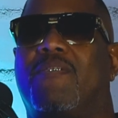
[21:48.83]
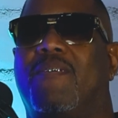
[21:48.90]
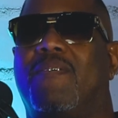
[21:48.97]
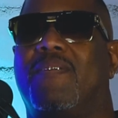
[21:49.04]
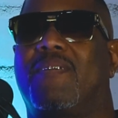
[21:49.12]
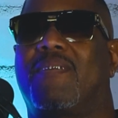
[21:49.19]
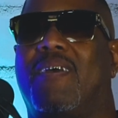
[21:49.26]

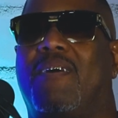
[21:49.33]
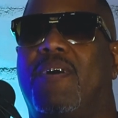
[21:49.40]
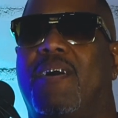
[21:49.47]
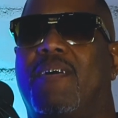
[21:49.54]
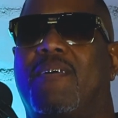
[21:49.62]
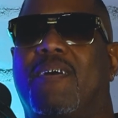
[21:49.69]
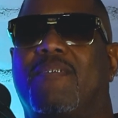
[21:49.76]
So
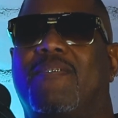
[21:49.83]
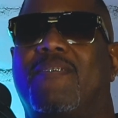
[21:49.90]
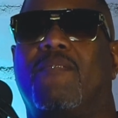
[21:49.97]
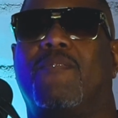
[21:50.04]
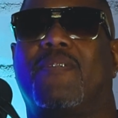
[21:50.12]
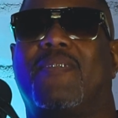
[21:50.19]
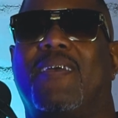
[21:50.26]
I
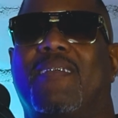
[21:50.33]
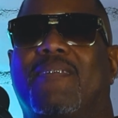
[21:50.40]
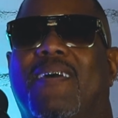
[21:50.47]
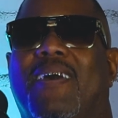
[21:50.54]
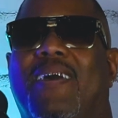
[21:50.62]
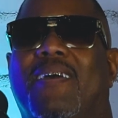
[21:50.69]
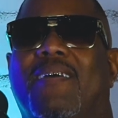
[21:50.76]
stick with that
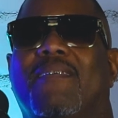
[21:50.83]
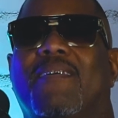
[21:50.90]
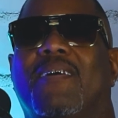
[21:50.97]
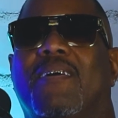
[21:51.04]
time.